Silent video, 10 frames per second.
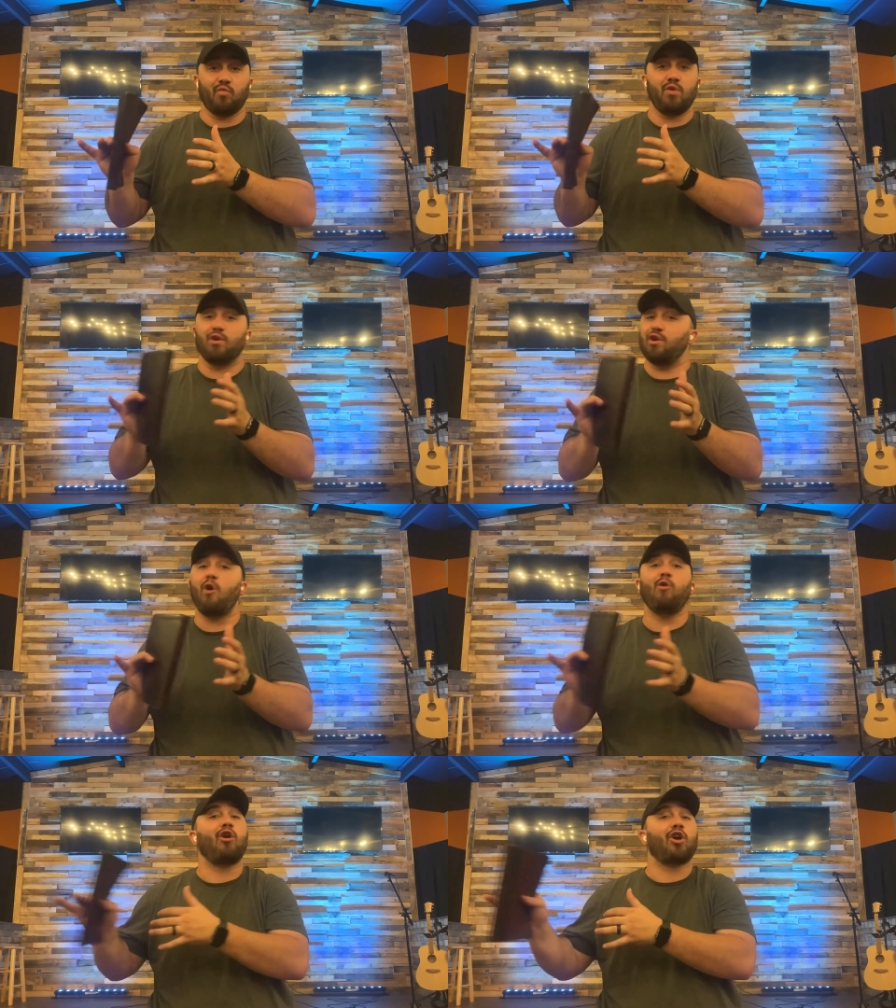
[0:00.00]
We were
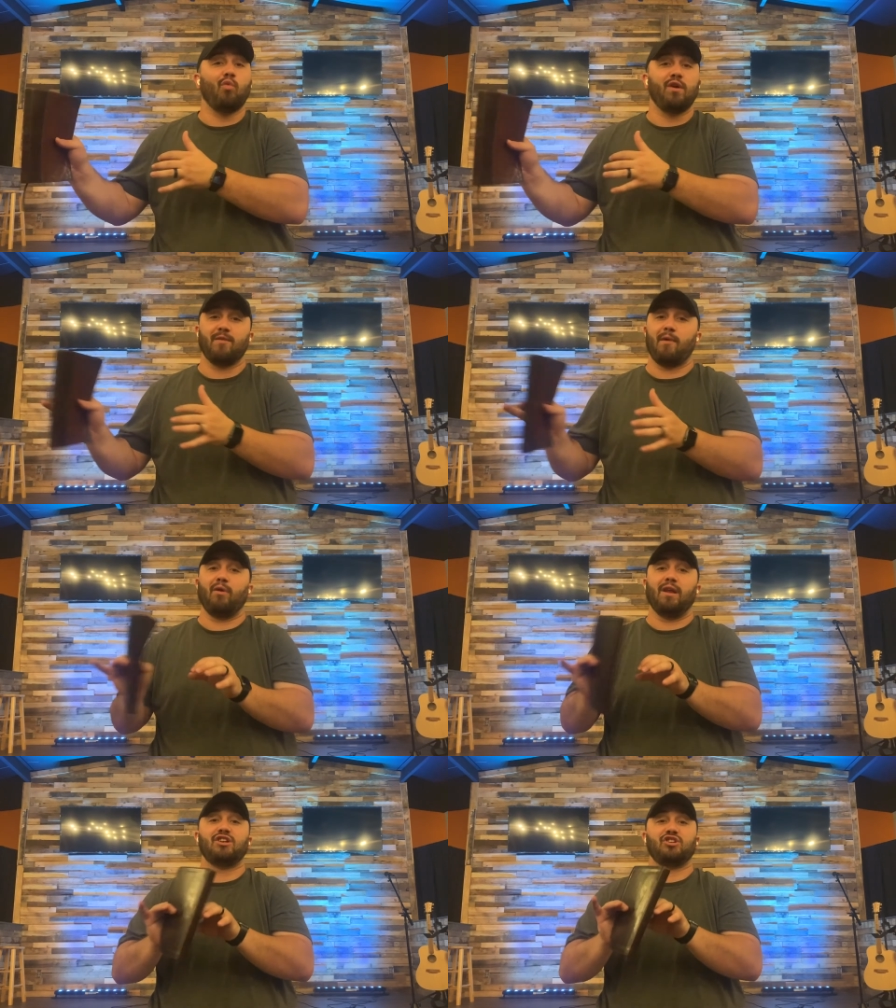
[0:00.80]
no longer with Him. Our
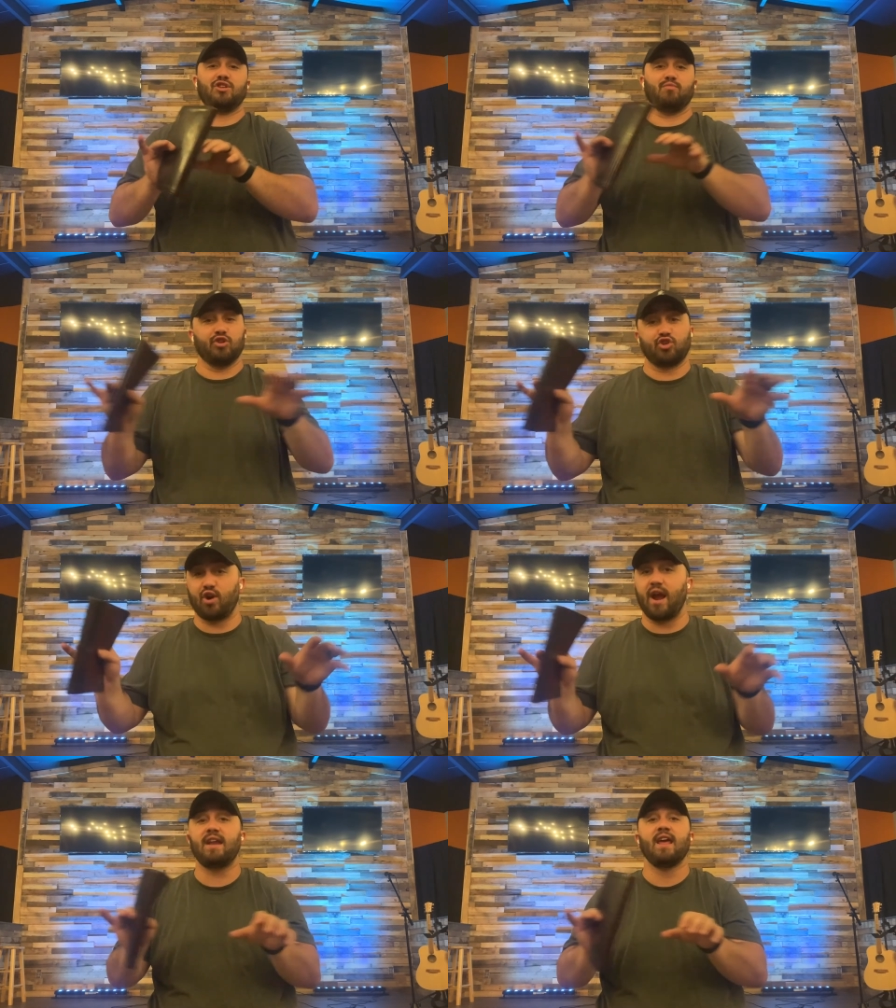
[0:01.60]
relationship was
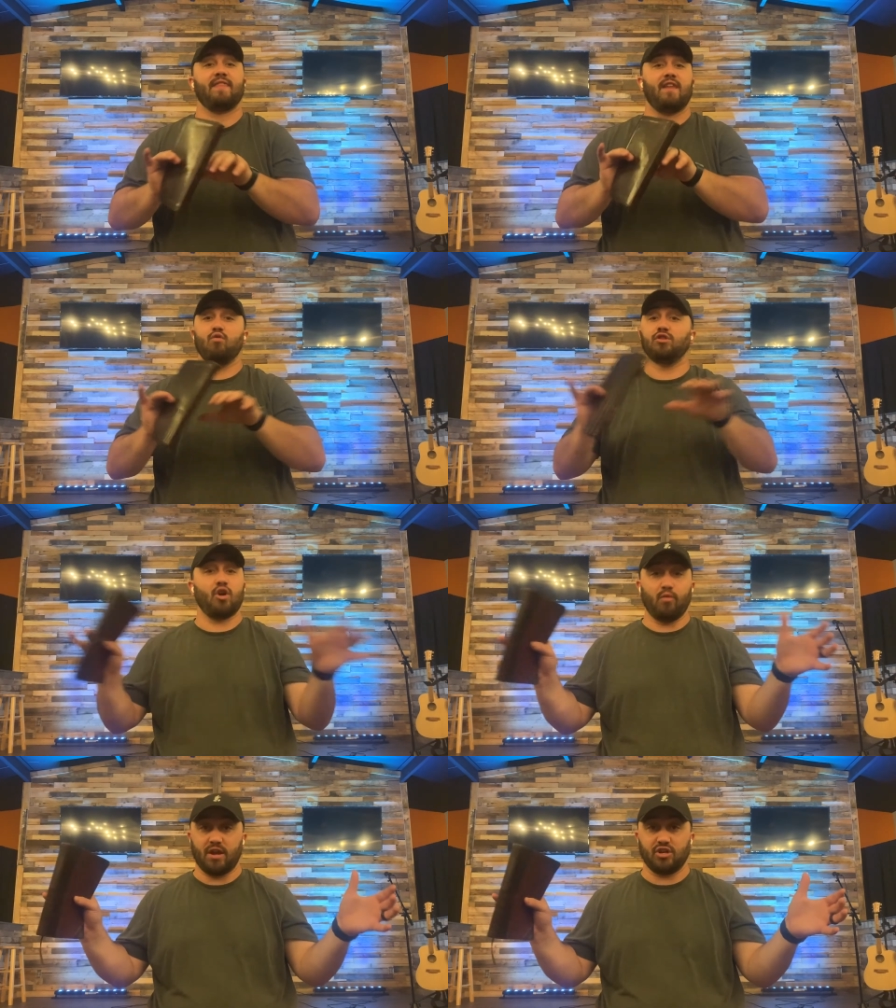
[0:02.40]
strained. There was
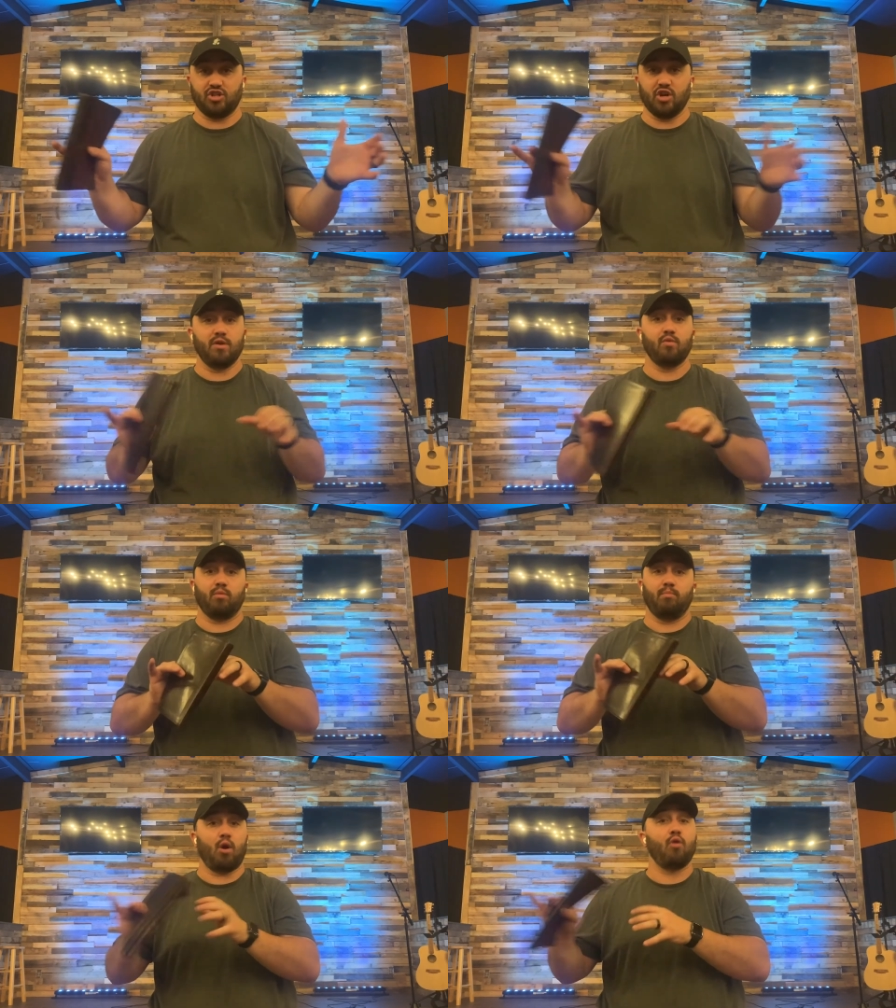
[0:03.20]
no relationship. We
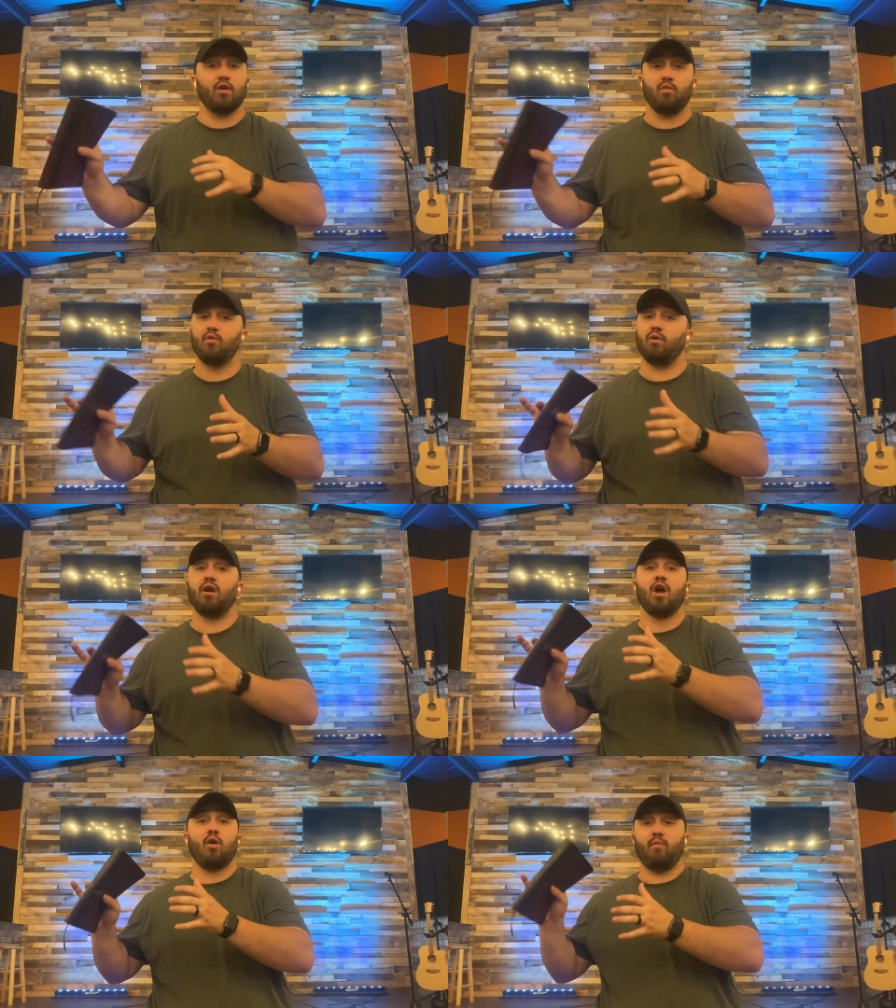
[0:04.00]
were broken. We
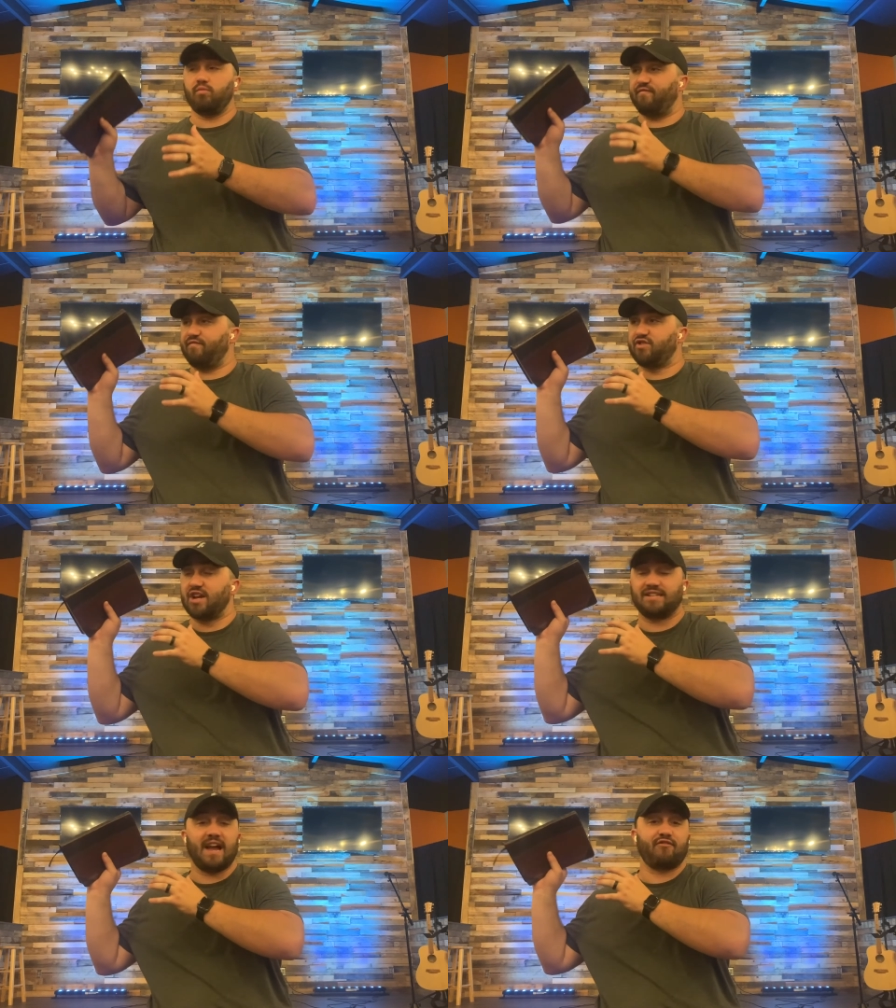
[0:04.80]
were
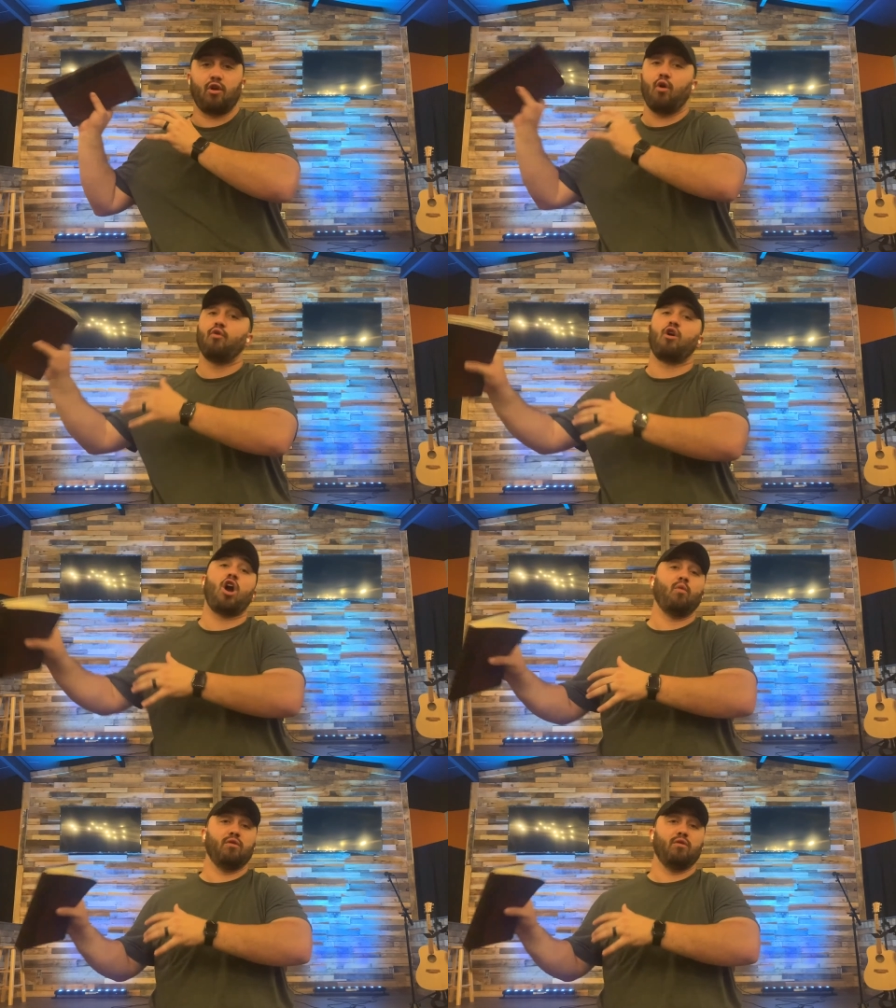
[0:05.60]
chasing after our own heart.